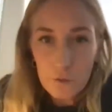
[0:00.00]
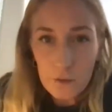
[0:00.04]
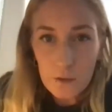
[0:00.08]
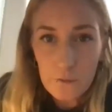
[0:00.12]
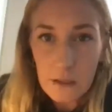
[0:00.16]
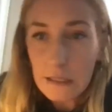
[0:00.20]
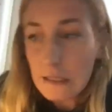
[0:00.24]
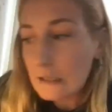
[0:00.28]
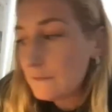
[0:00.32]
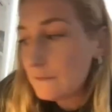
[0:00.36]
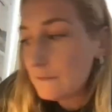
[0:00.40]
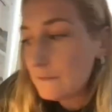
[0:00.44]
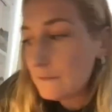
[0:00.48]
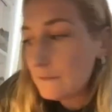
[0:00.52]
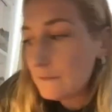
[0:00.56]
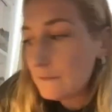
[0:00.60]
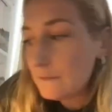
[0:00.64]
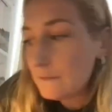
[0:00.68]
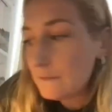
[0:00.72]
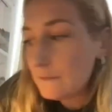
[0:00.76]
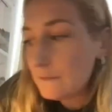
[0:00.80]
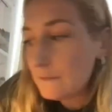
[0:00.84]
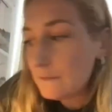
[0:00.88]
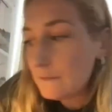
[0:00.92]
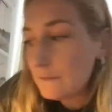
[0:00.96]
human
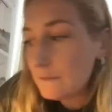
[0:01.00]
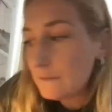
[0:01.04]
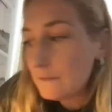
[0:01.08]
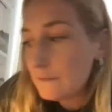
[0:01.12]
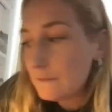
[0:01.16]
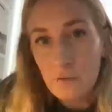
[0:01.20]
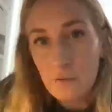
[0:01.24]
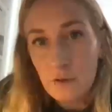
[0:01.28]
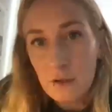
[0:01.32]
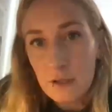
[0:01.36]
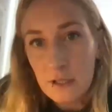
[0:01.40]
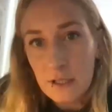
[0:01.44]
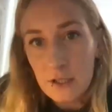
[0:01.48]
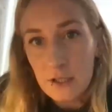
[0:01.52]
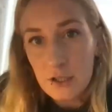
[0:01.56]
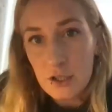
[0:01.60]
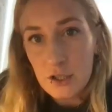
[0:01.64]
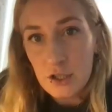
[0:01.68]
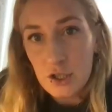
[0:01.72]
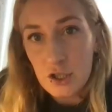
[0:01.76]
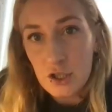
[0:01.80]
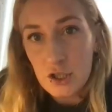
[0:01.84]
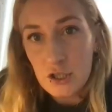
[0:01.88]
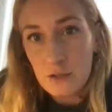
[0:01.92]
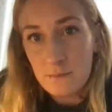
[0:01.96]
environment
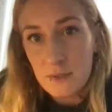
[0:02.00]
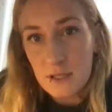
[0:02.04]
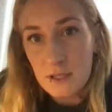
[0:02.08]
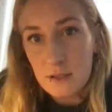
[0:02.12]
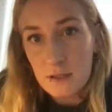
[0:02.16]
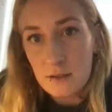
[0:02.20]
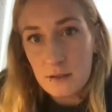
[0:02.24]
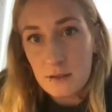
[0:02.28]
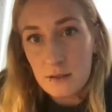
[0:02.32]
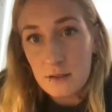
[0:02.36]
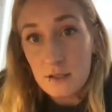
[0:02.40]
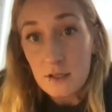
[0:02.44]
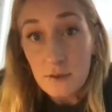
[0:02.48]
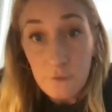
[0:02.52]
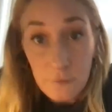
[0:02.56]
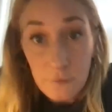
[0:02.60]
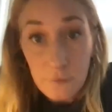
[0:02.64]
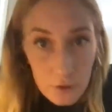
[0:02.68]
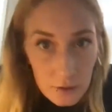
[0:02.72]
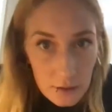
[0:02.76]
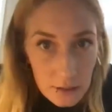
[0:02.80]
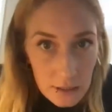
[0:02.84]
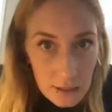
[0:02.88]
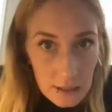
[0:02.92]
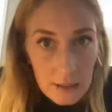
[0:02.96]
relationships differently,
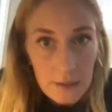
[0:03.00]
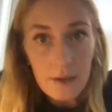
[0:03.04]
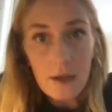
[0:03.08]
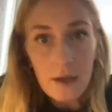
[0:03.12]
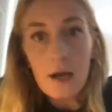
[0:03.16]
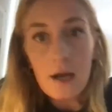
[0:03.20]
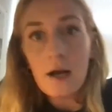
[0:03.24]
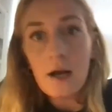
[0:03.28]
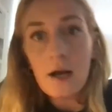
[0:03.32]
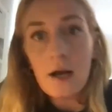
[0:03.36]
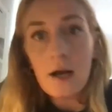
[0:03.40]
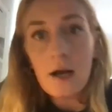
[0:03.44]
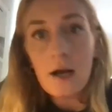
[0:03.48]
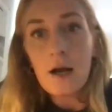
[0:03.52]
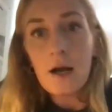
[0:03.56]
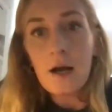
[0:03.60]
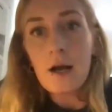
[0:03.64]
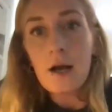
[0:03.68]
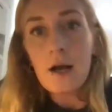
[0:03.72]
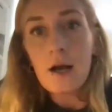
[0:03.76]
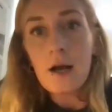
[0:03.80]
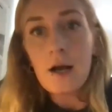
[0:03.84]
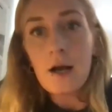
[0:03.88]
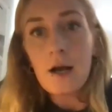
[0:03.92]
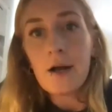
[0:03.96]
or
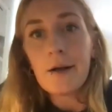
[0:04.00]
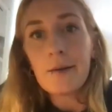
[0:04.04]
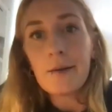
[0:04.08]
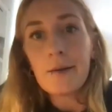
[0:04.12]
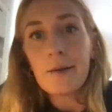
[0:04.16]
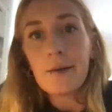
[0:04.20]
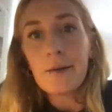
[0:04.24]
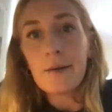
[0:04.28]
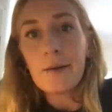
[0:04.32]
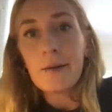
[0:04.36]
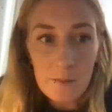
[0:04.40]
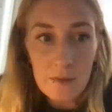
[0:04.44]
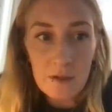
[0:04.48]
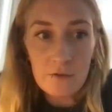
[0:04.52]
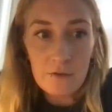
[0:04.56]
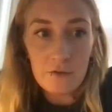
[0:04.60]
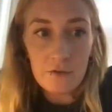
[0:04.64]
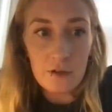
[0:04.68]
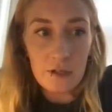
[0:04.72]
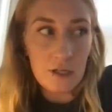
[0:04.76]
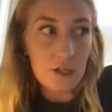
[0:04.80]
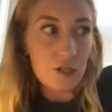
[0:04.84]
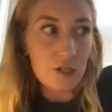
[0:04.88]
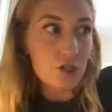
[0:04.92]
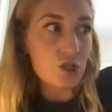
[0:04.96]
future human environment
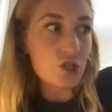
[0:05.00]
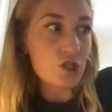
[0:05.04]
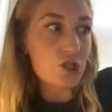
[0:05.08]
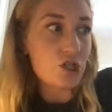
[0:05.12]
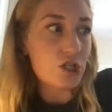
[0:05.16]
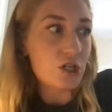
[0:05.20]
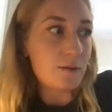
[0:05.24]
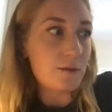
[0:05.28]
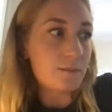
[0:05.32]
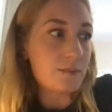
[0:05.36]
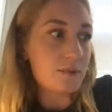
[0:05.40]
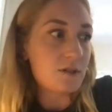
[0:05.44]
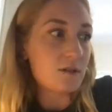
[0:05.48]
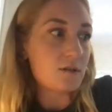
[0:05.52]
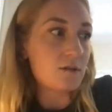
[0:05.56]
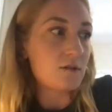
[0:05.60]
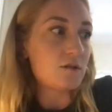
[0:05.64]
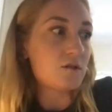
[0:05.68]
relationships.